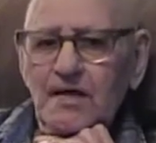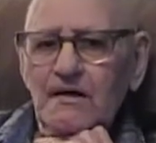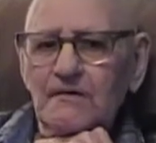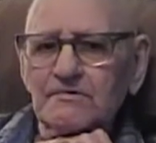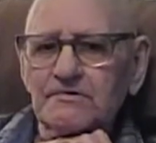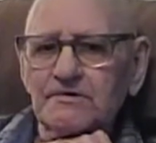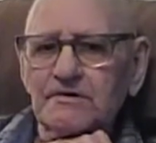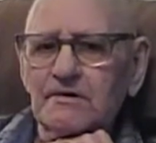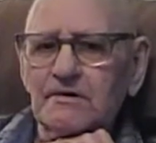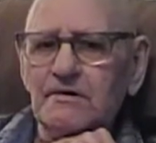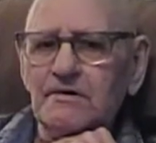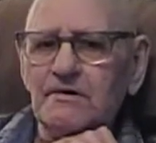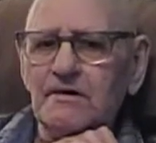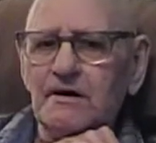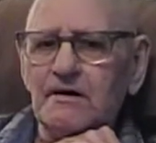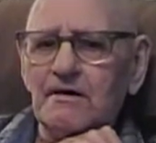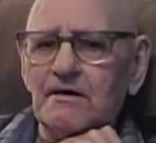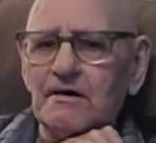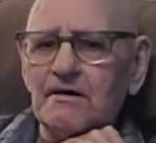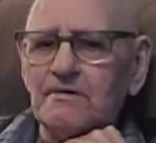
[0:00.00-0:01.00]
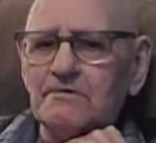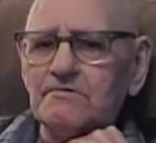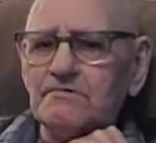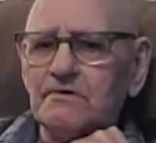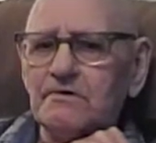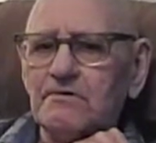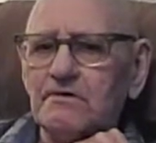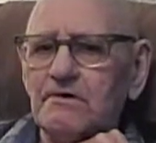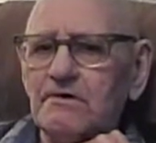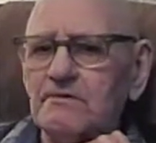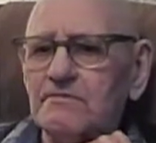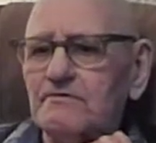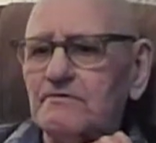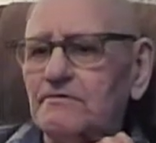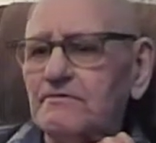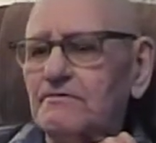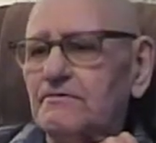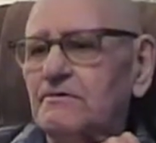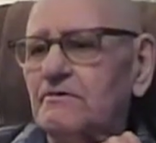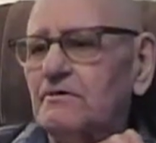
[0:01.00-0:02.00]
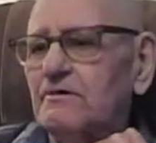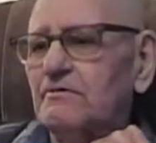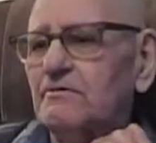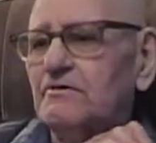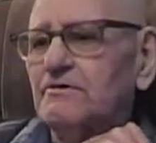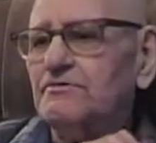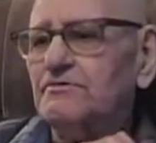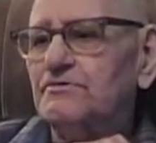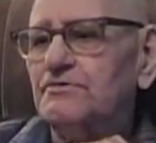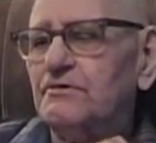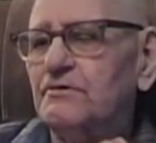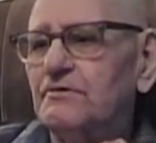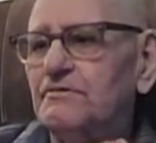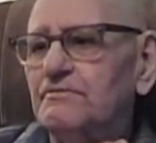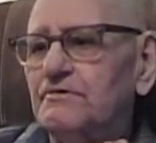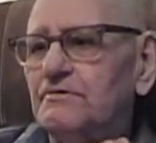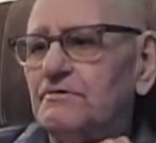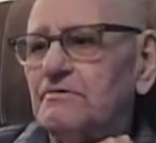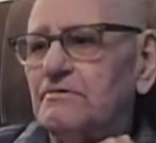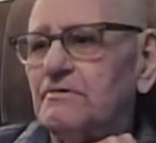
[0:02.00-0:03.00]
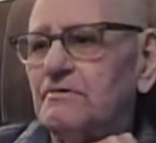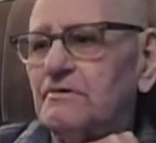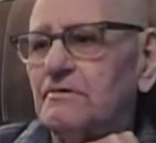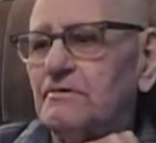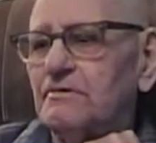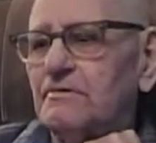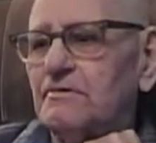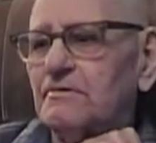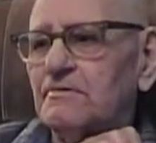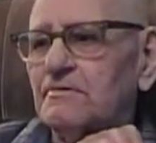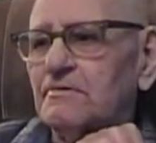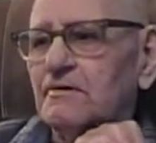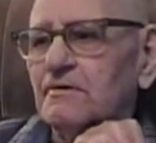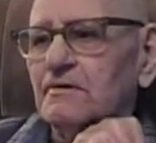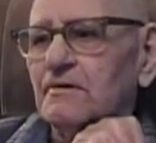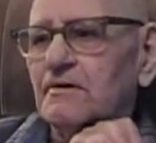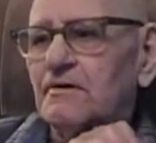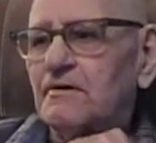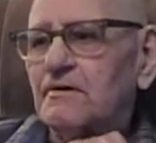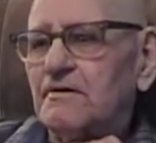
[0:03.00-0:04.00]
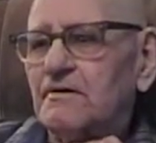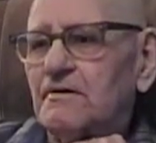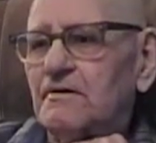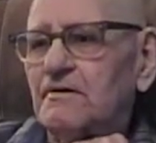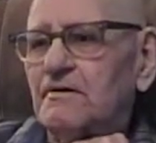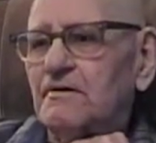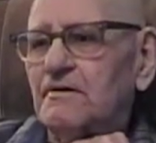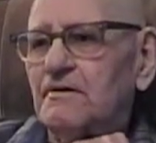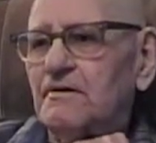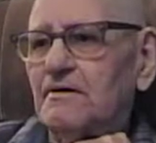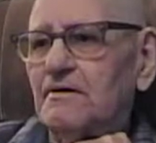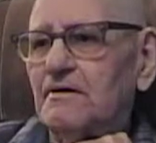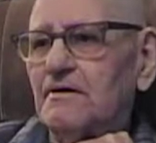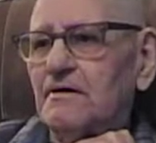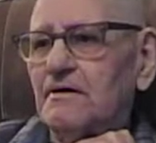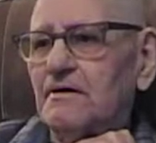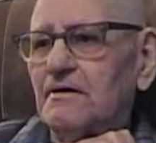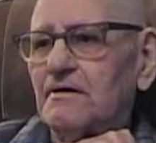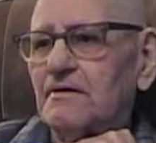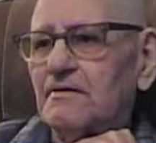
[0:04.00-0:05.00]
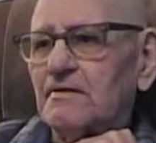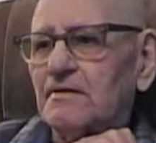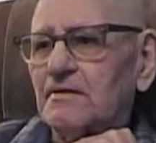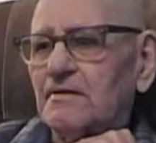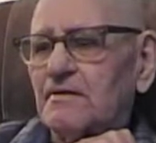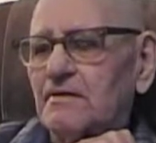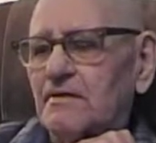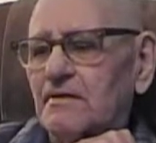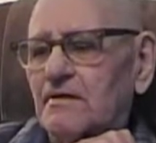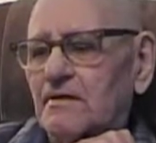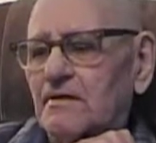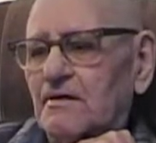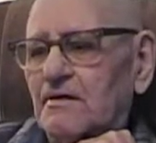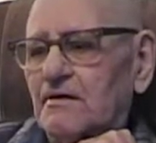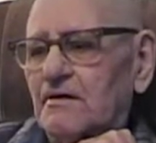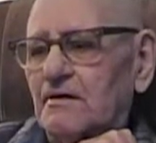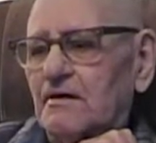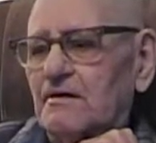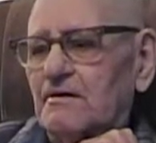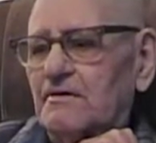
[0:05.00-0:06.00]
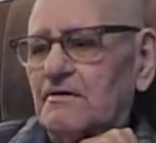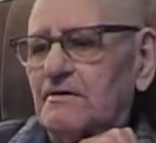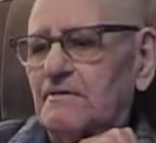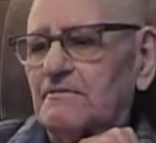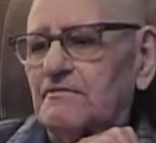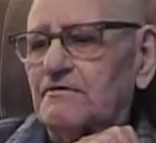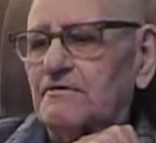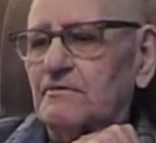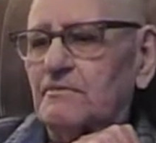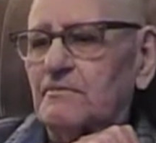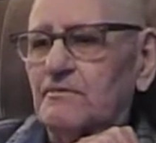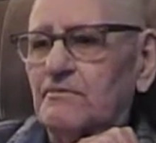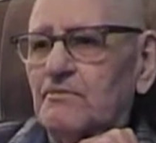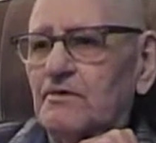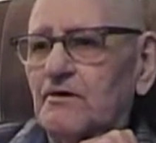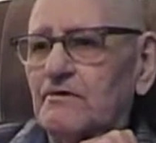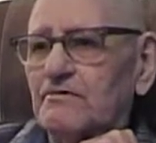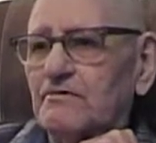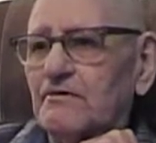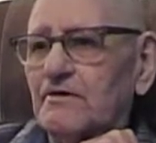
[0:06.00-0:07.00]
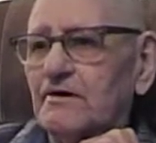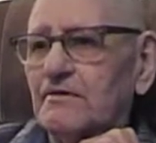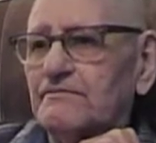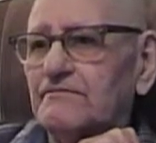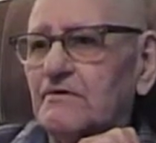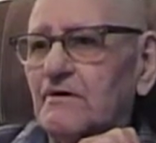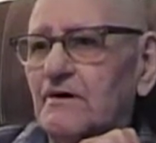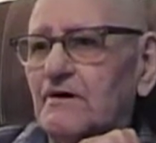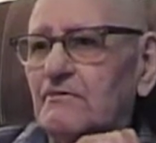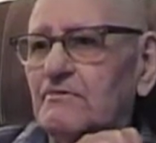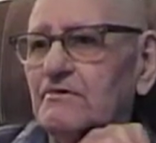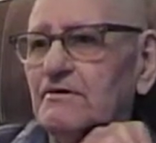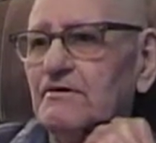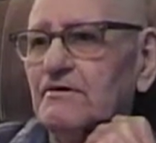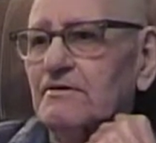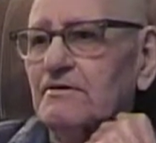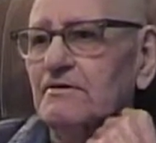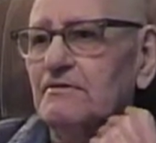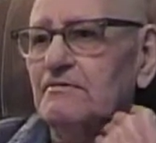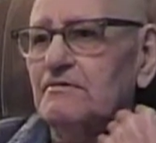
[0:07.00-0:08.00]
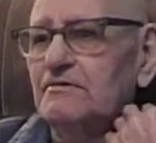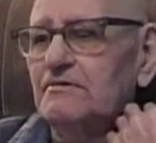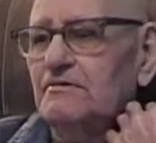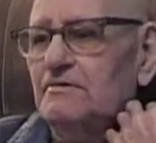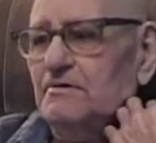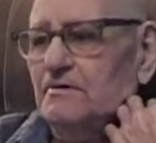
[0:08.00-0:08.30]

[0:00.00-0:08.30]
Yeah, I owned a car before I went in service. And I gave it to my brother after I went. He was